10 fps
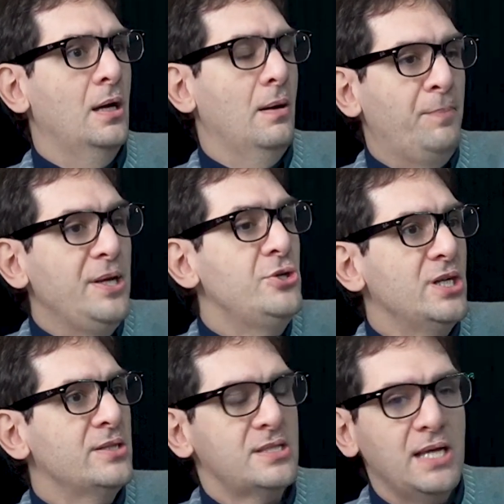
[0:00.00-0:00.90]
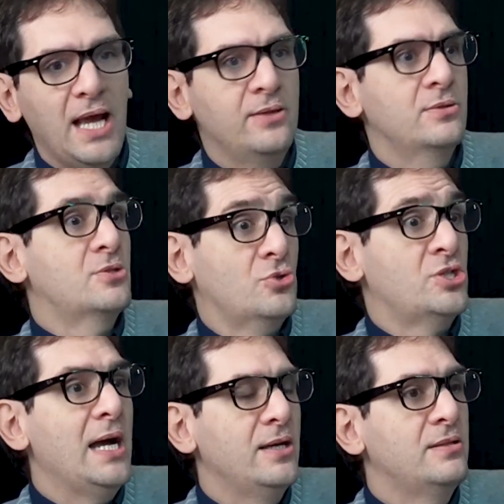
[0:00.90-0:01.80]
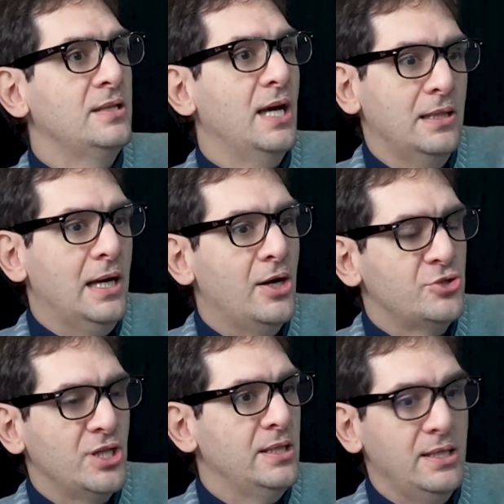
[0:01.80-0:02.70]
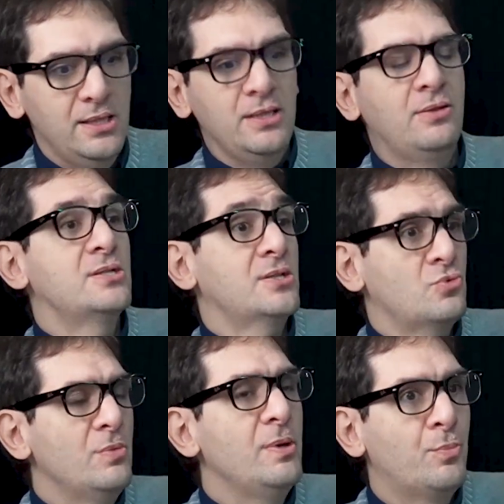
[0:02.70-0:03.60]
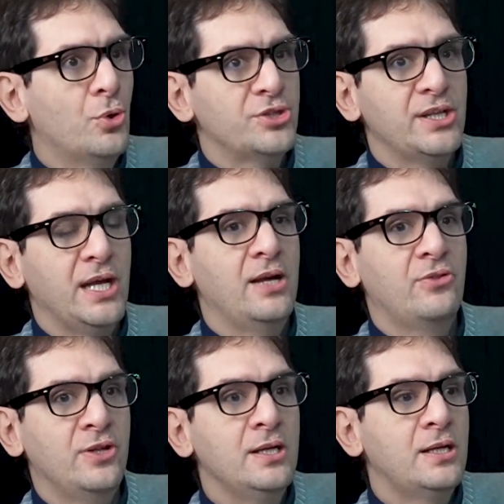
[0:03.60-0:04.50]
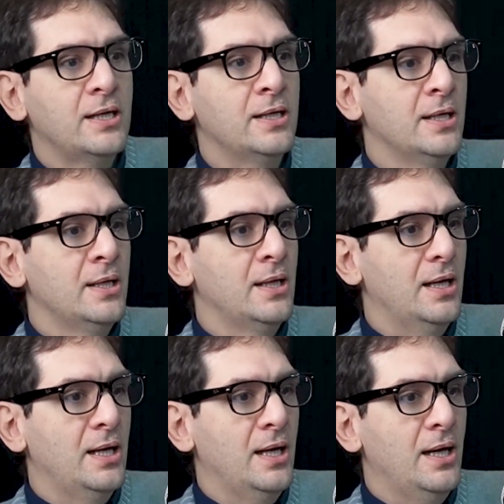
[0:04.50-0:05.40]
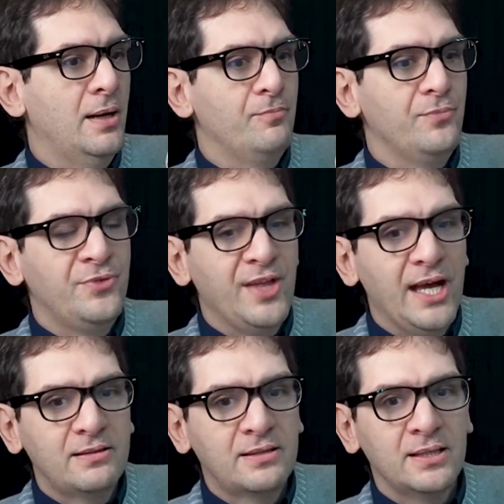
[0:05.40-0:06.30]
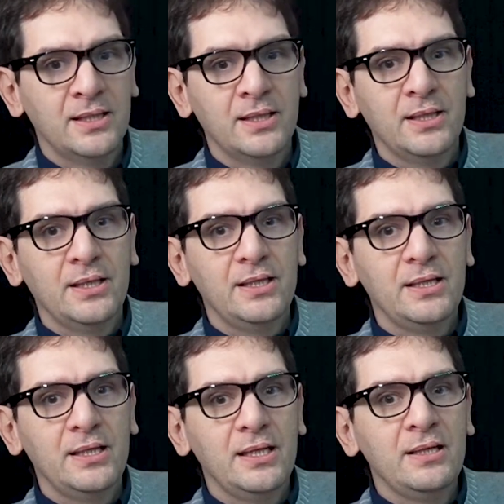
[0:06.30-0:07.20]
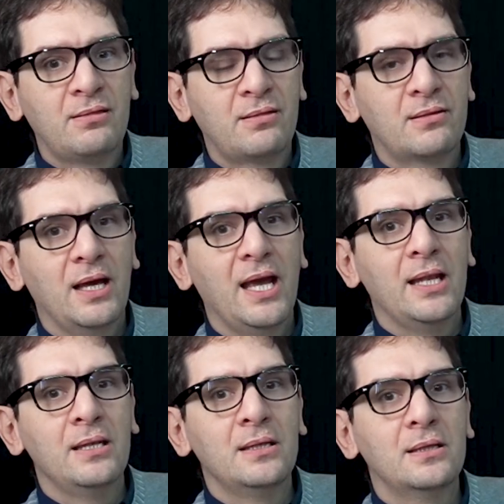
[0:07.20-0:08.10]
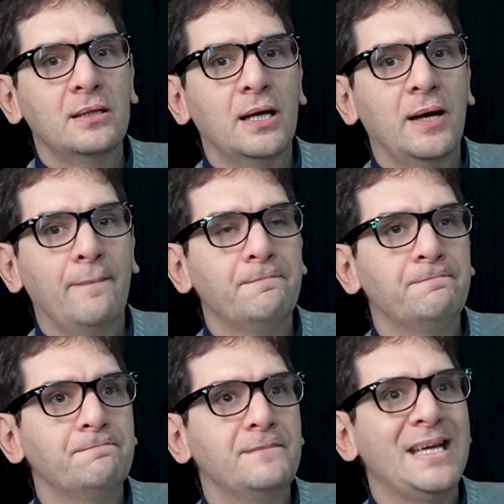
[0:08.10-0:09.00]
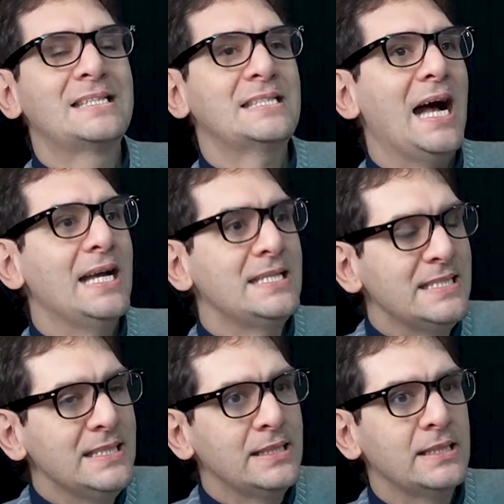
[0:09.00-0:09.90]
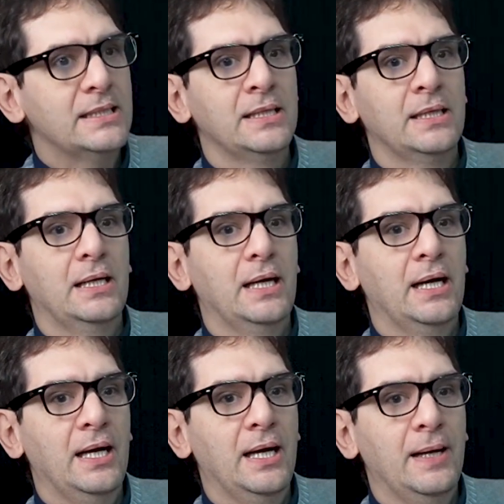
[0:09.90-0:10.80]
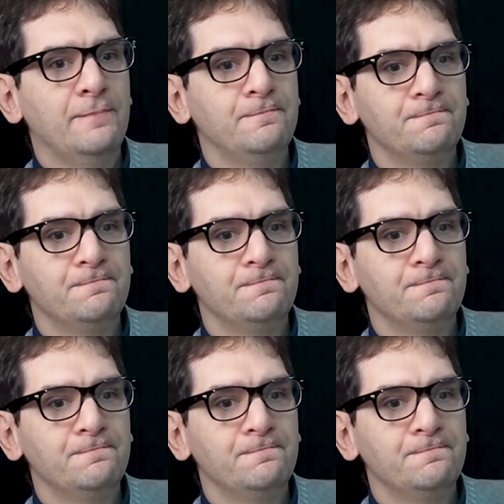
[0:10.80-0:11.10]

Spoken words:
patients and society at large. And it is extremely important. And I think that it's an exciting um